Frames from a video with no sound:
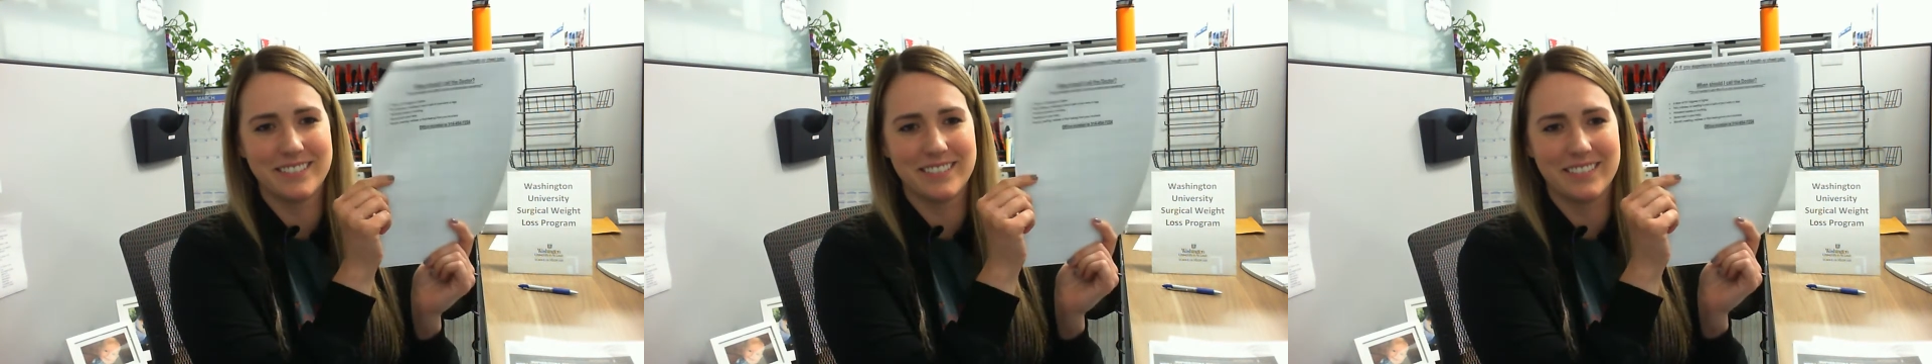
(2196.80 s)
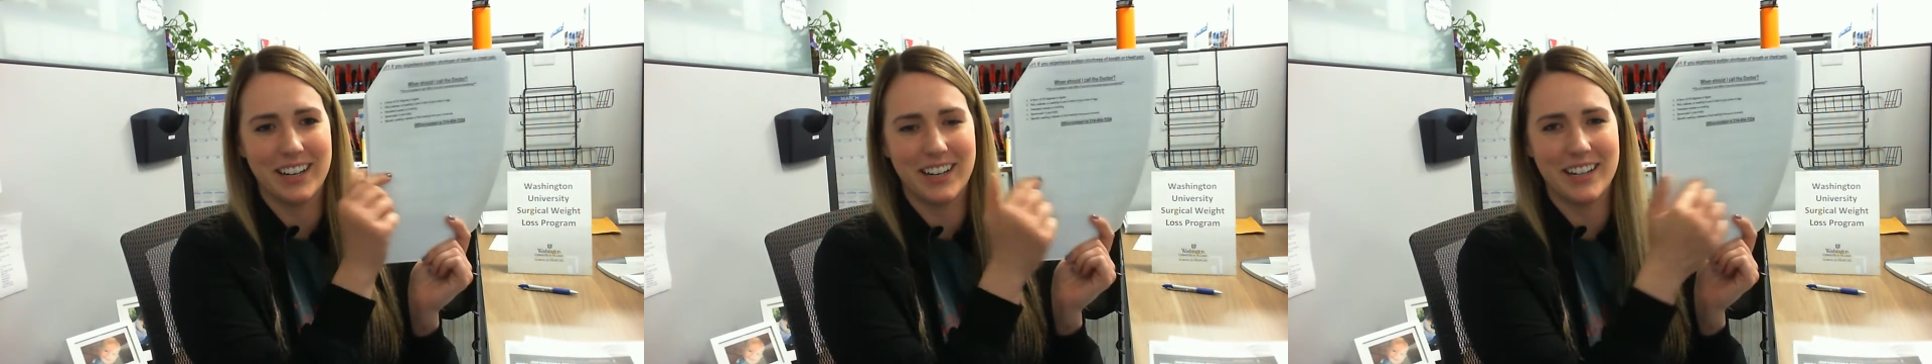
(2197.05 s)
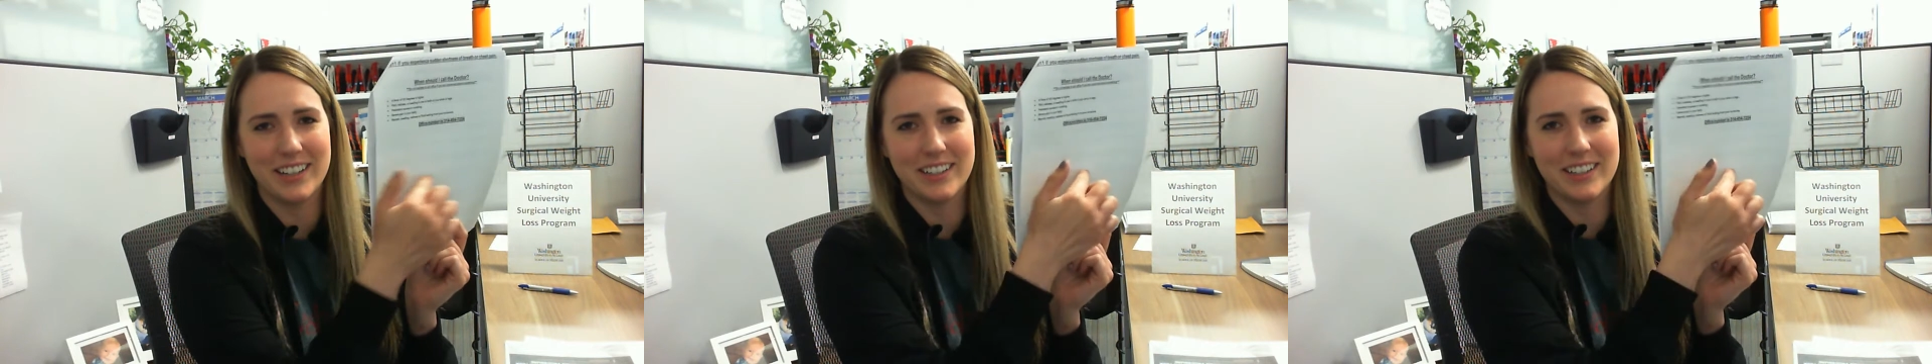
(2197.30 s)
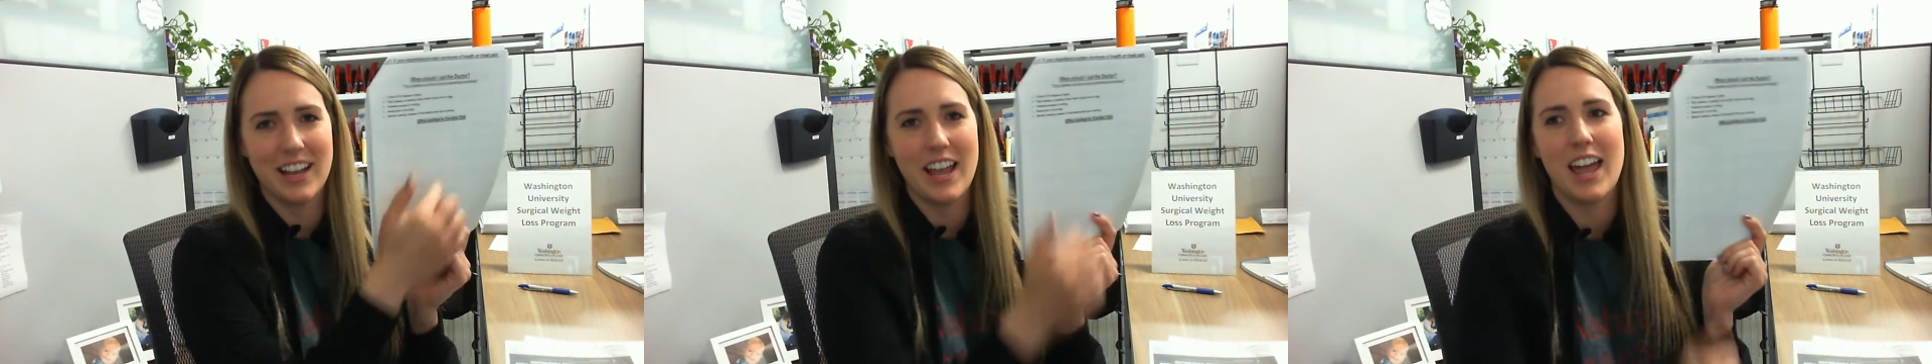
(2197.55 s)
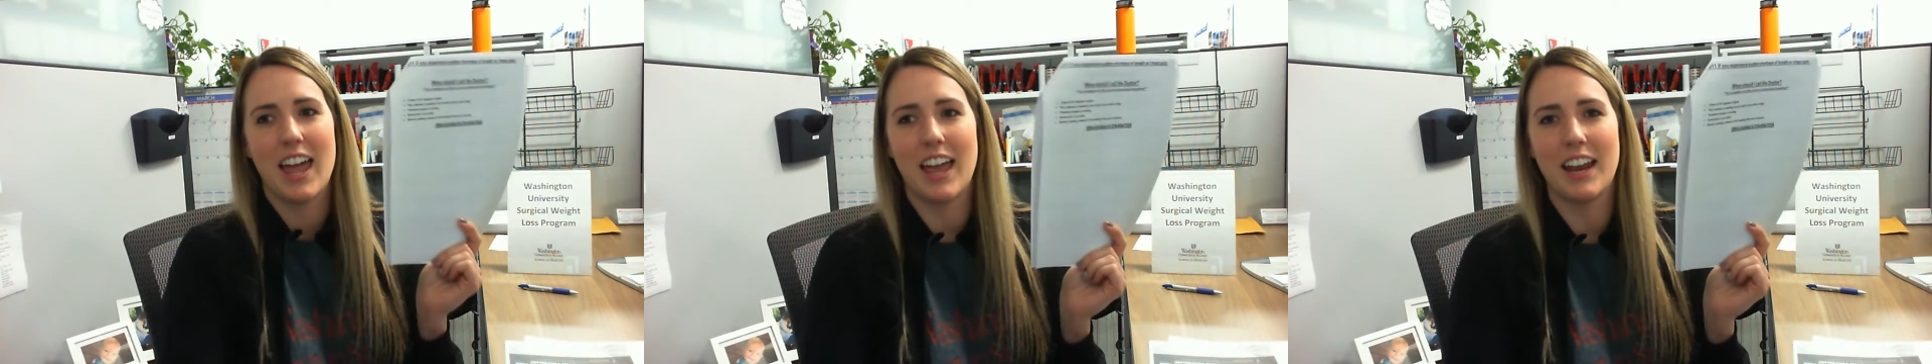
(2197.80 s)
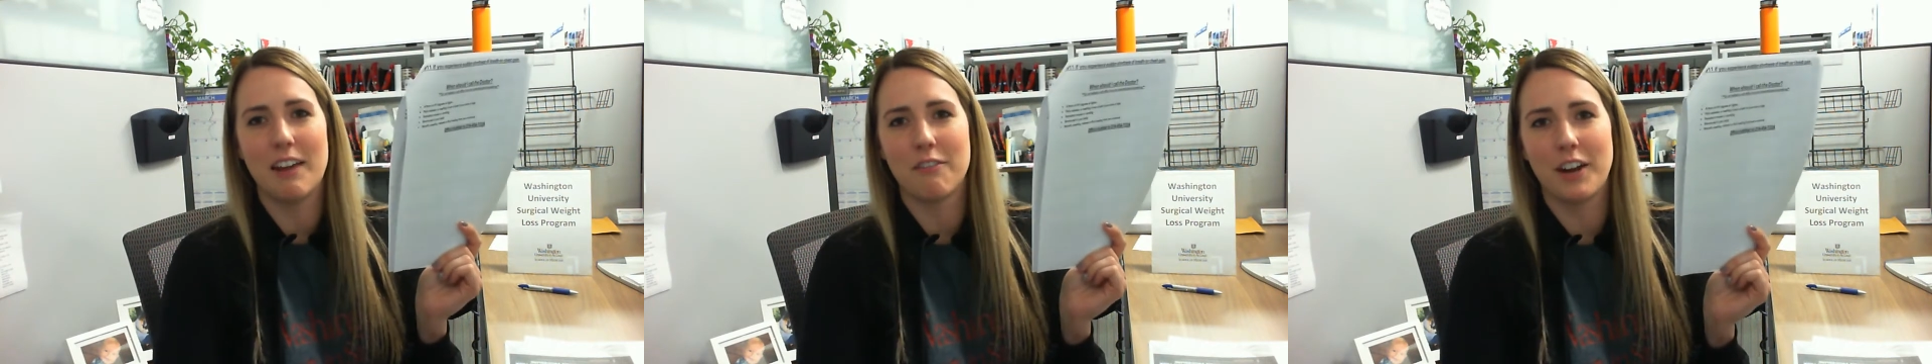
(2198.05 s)
right here
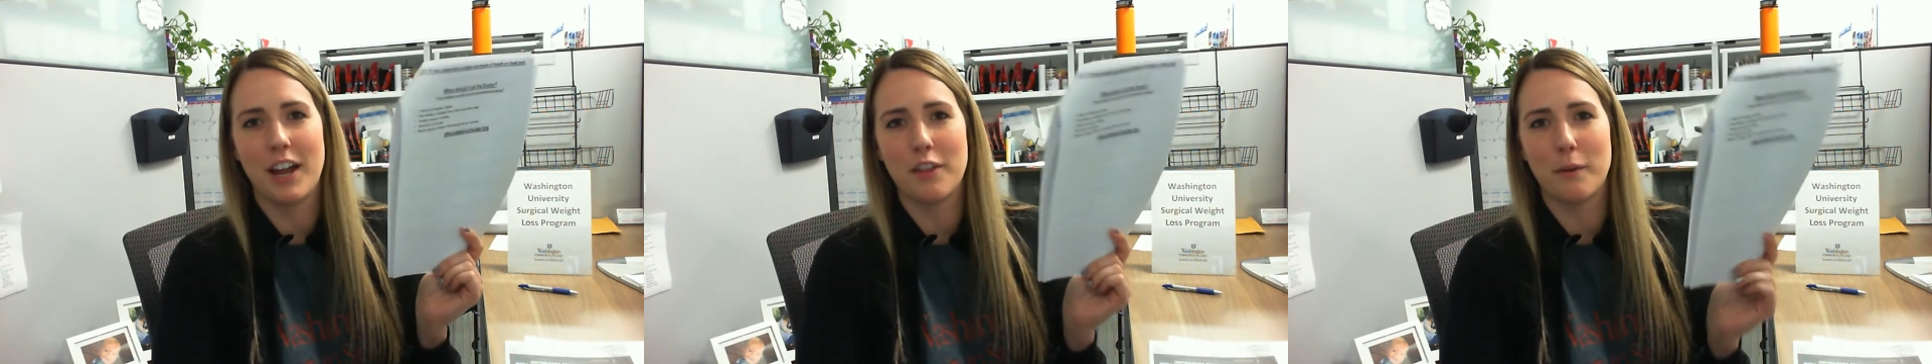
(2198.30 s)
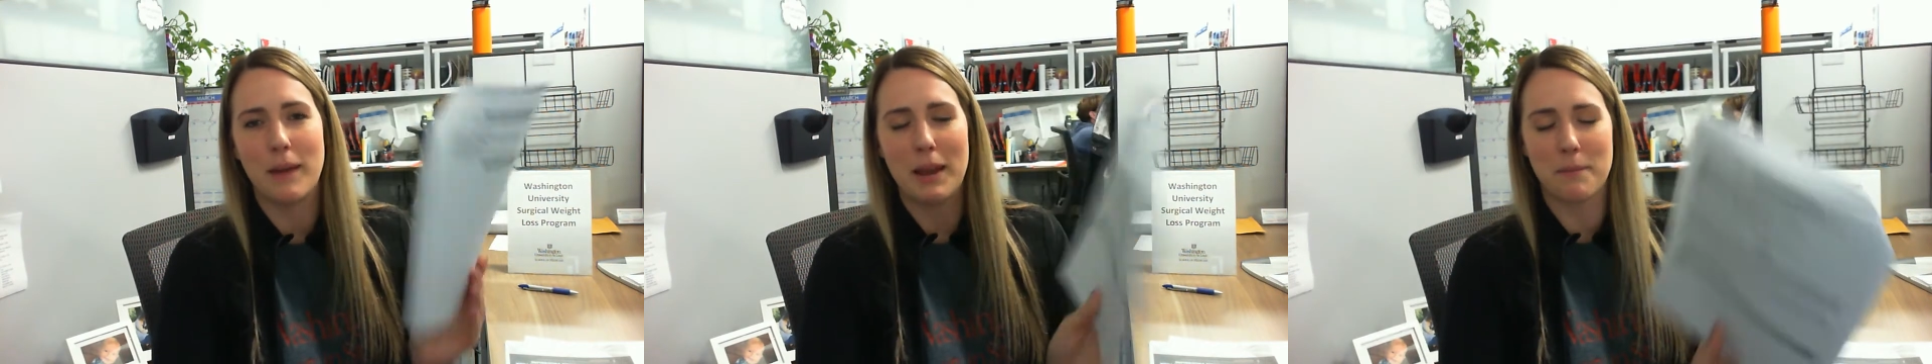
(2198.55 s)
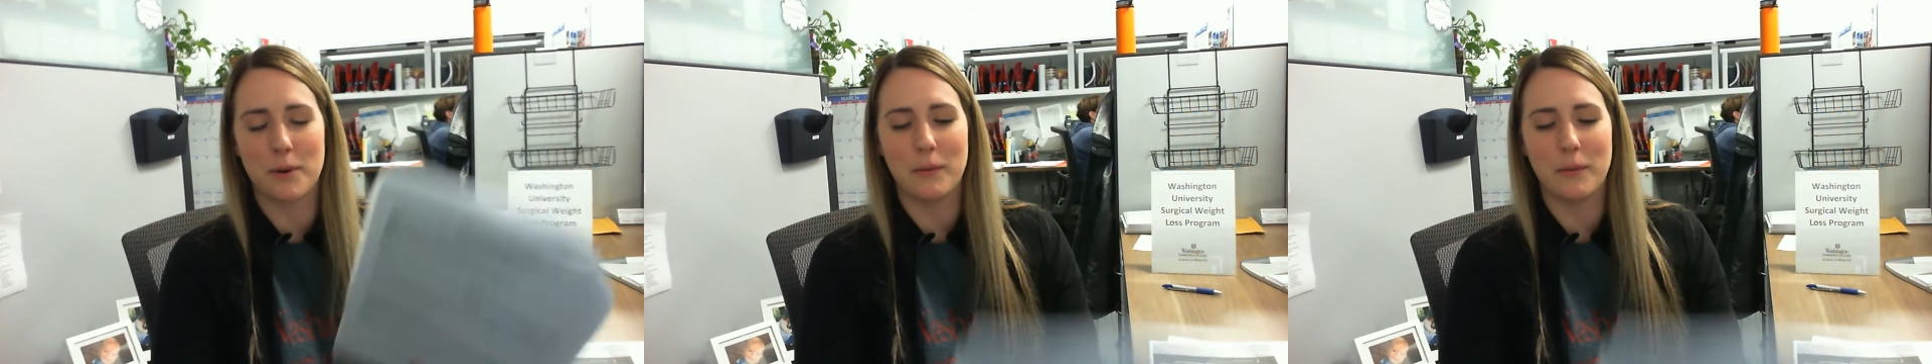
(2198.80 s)
and every other paper